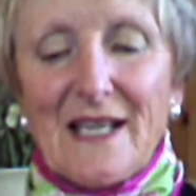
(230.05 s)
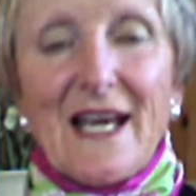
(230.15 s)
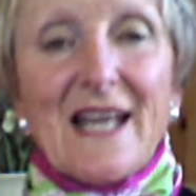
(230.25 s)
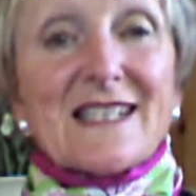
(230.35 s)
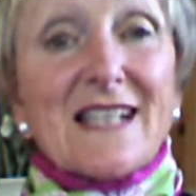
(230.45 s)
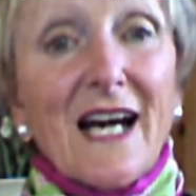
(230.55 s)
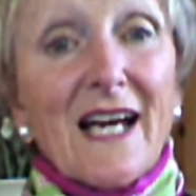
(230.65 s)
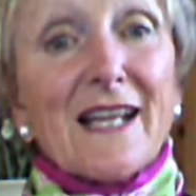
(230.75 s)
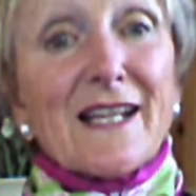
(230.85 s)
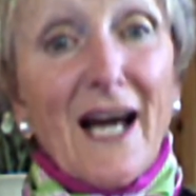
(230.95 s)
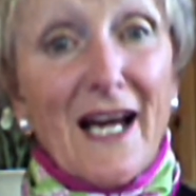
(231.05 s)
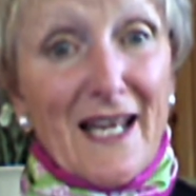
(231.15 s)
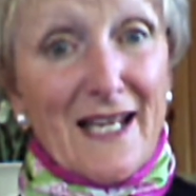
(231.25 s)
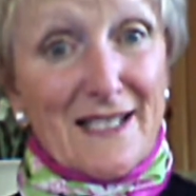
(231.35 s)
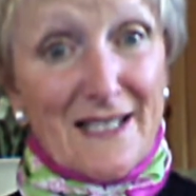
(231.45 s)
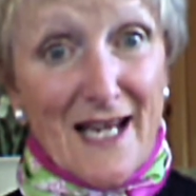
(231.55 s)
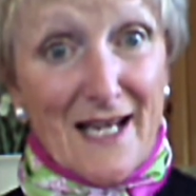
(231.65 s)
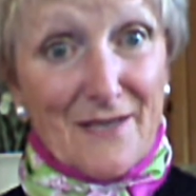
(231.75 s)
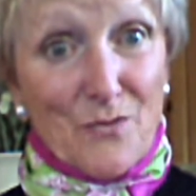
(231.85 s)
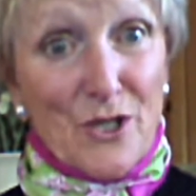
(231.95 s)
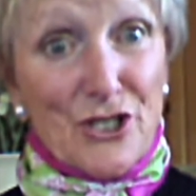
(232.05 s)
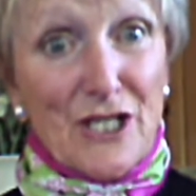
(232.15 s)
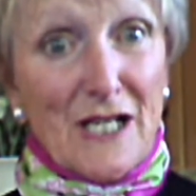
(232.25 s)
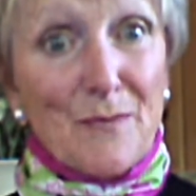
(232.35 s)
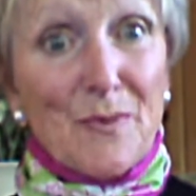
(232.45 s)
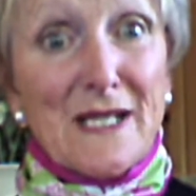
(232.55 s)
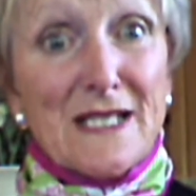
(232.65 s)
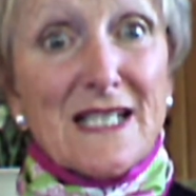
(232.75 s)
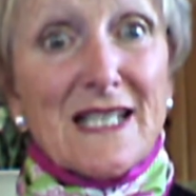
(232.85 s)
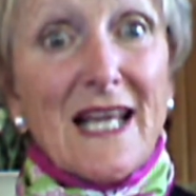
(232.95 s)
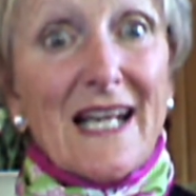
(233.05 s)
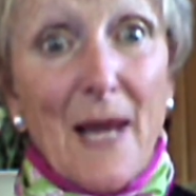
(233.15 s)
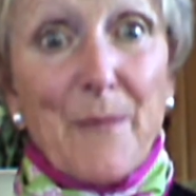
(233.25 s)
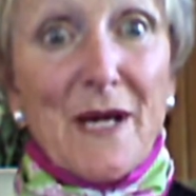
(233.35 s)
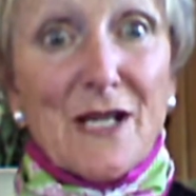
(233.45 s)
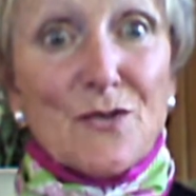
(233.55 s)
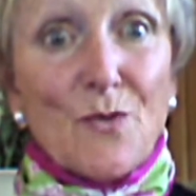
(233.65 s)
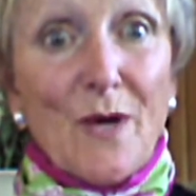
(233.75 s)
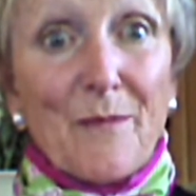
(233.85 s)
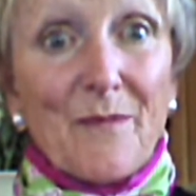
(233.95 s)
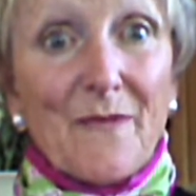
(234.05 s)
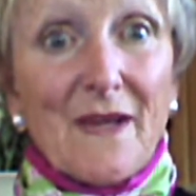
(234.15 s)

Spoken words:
As Diane Nayad said when she completed that epic swim,